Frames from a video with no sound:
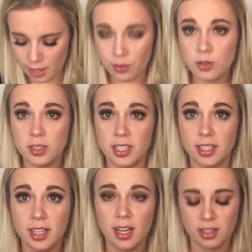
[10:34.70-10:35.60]
If you
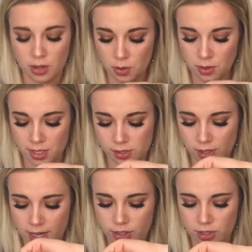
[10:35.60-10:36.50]
did not know, these are
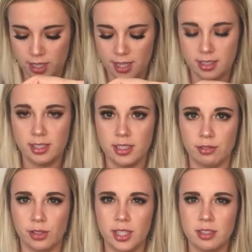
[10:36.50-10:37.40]
actually a
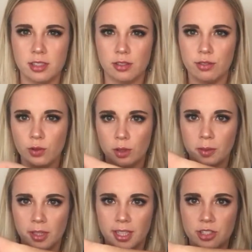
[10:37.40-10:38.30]
different
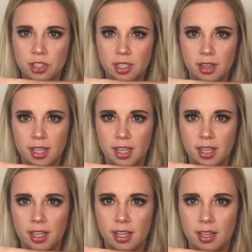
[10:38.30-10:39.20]
formulation
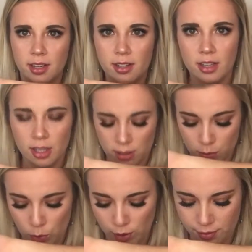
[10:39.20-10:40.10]
than
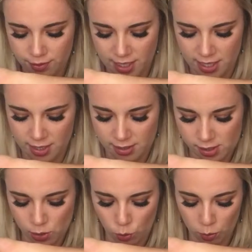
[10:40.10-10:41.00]
Morphe's
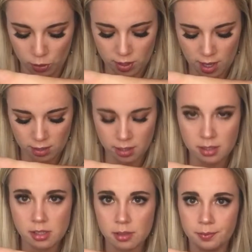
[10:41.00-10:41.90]
normal
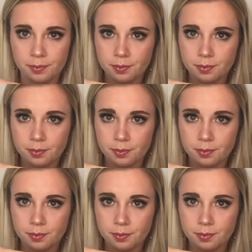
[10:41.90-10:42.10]
colors.